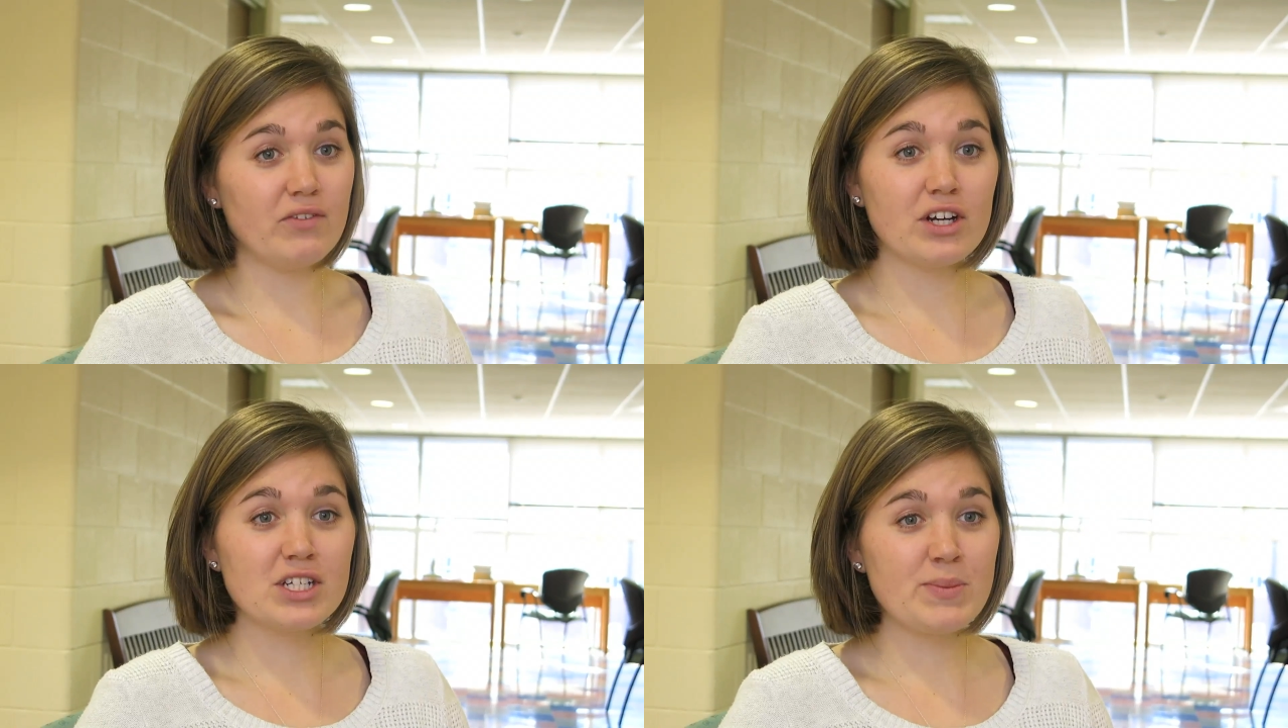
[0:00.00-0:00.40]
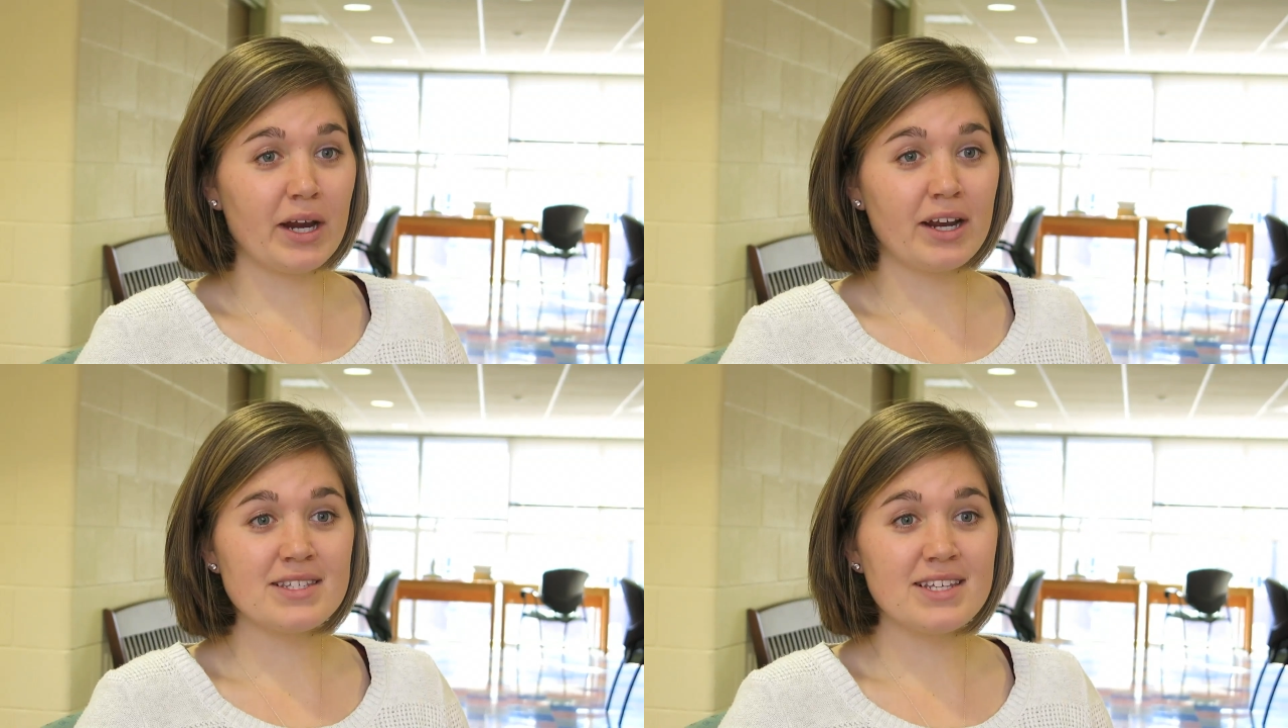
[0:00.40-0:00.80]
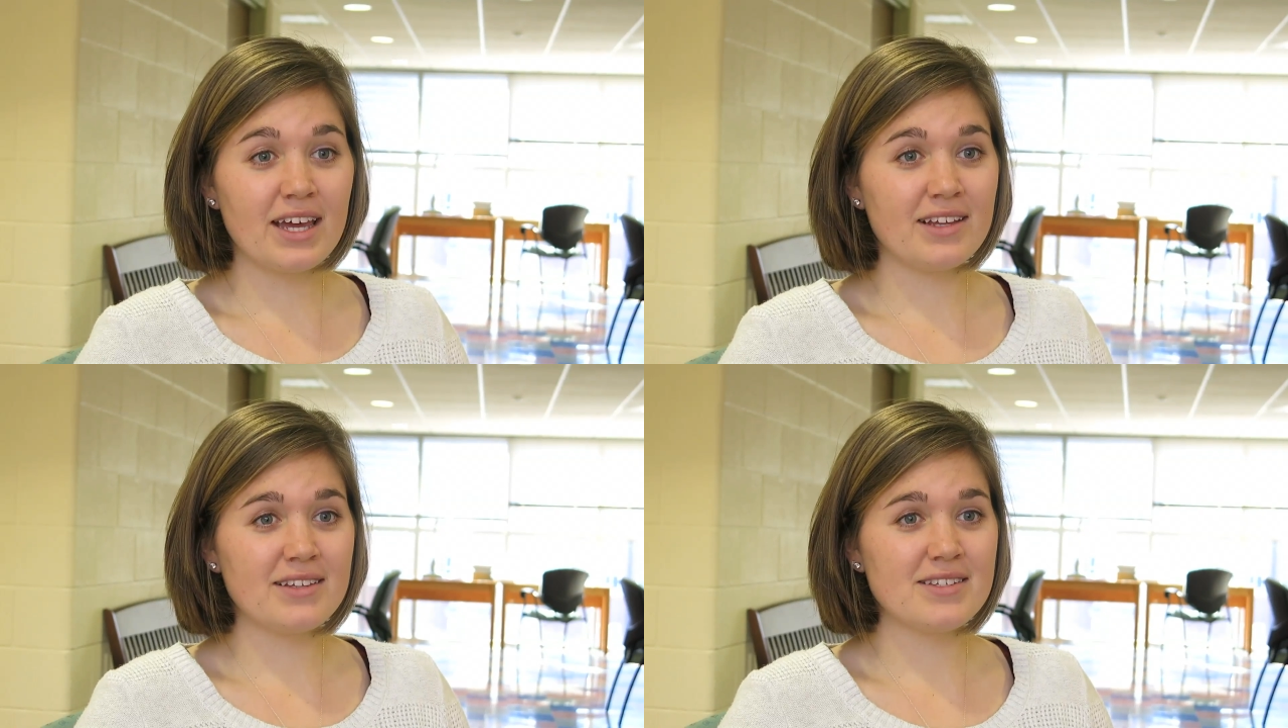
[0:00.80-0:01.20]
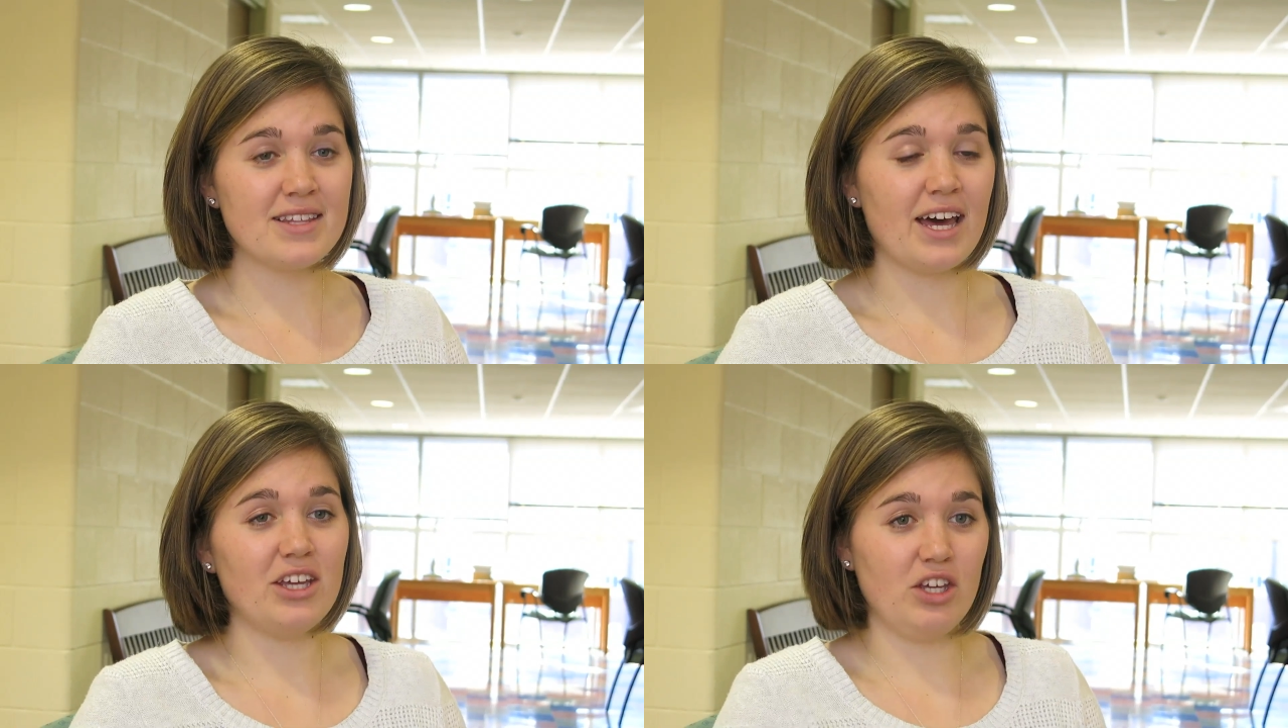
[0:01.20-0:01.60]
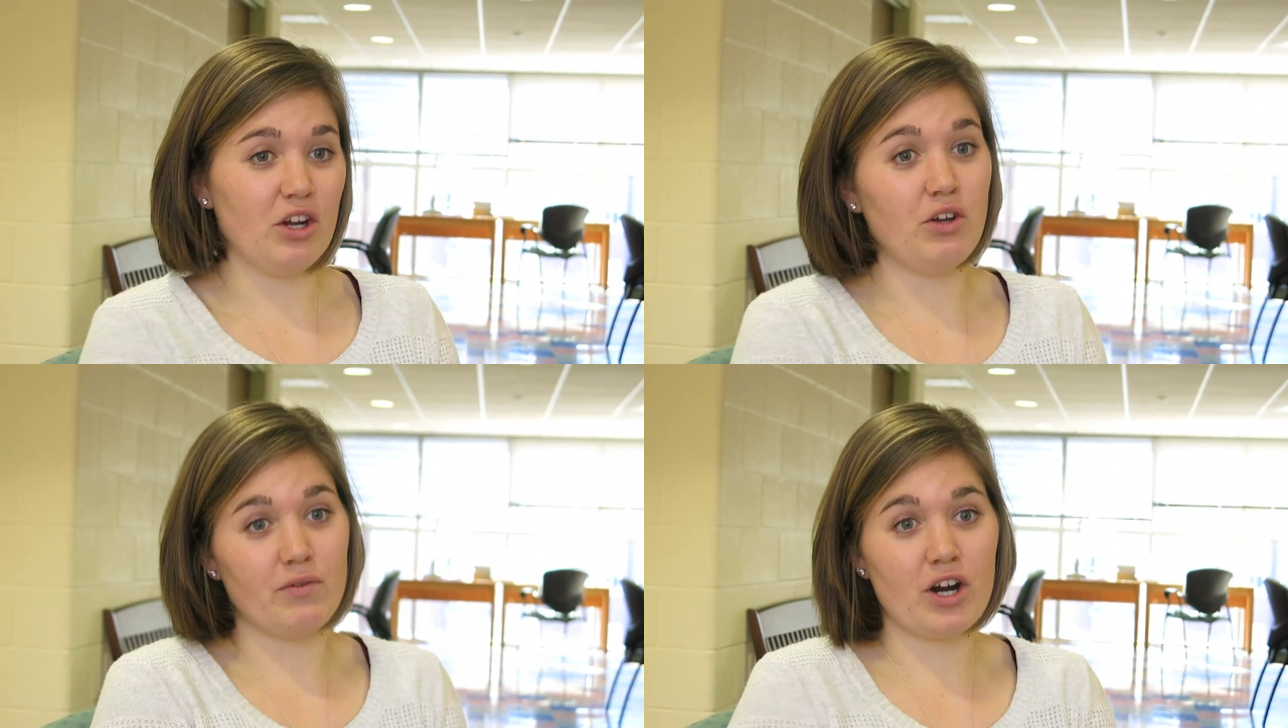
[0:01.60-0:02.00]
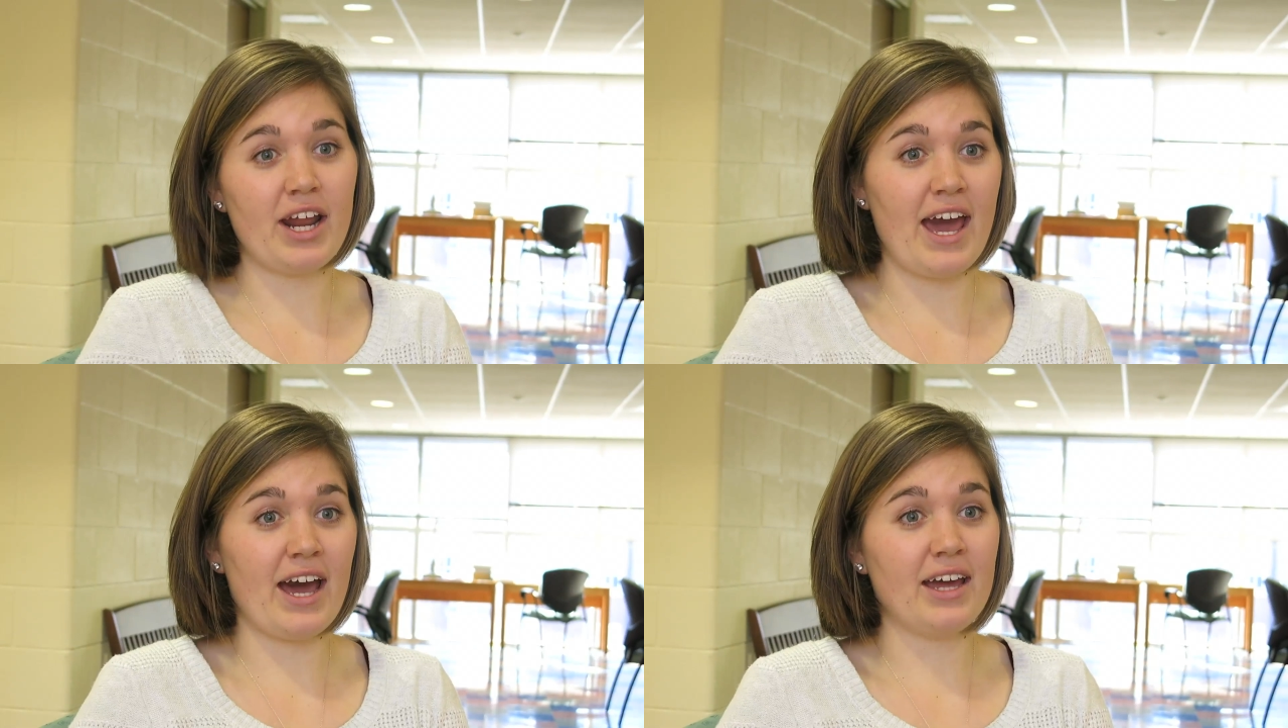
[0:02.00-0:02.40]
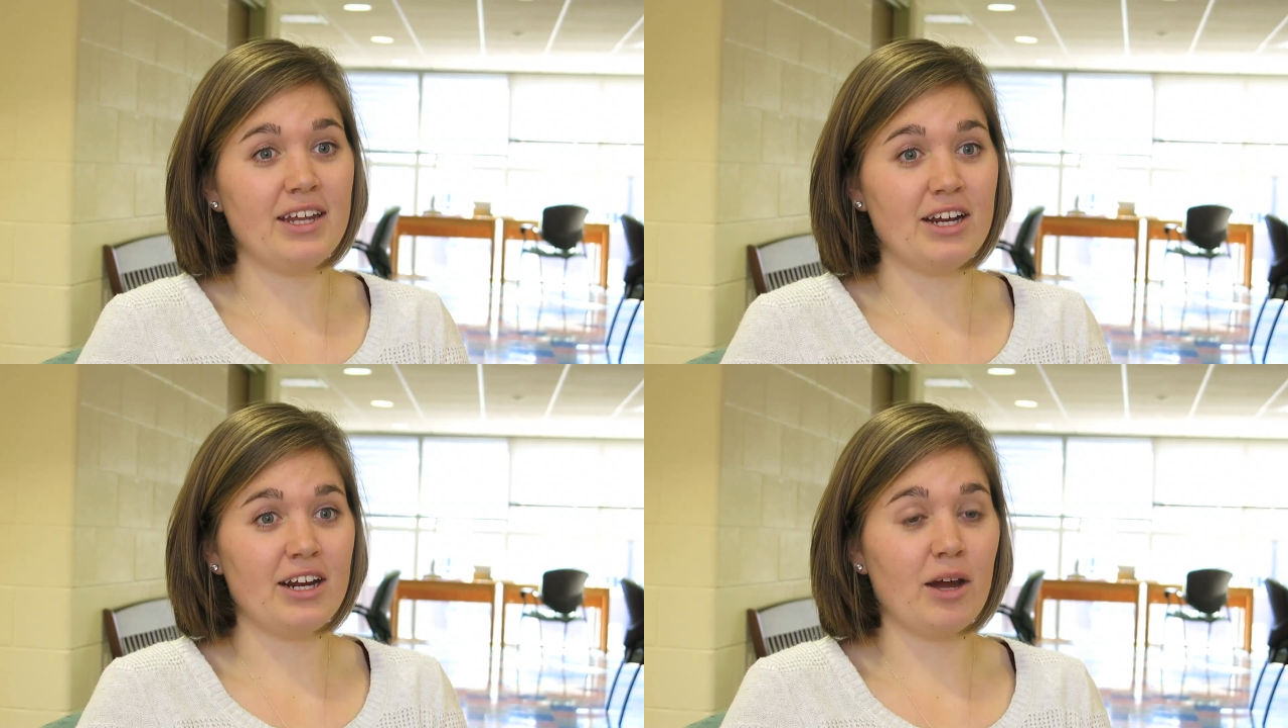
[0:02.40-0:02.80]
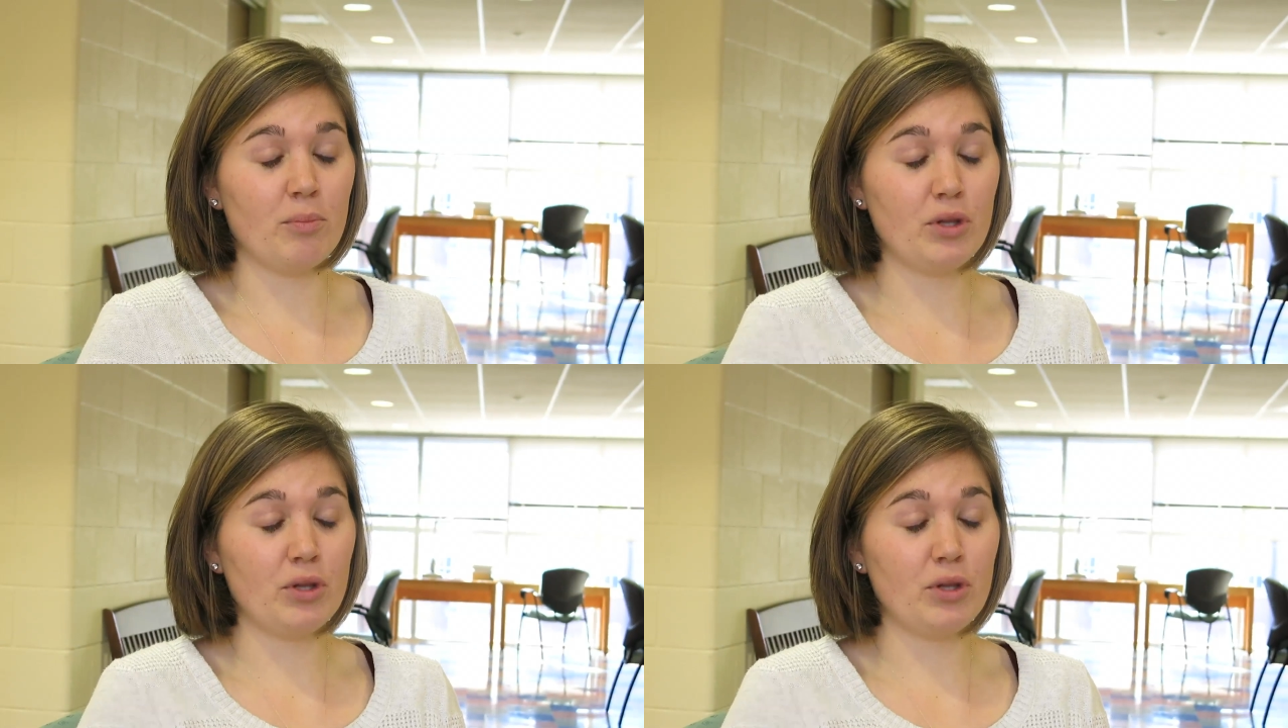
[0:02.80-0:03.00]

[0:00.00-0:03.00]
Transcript: of your experiences that you know you've already had here at